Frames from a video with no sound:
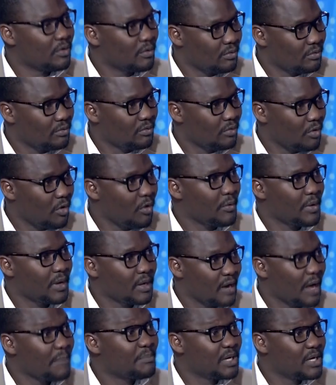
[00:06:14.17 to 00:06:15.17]

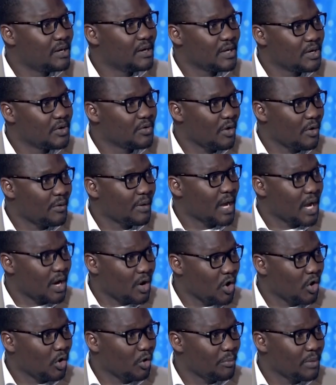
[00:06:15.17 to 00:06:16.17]
rapidly growing
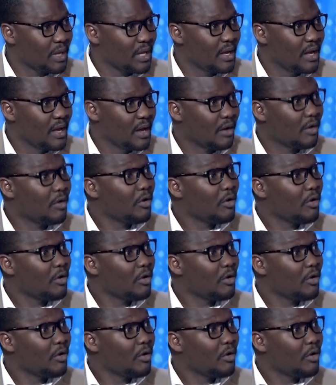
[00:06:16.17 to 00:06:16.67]
economy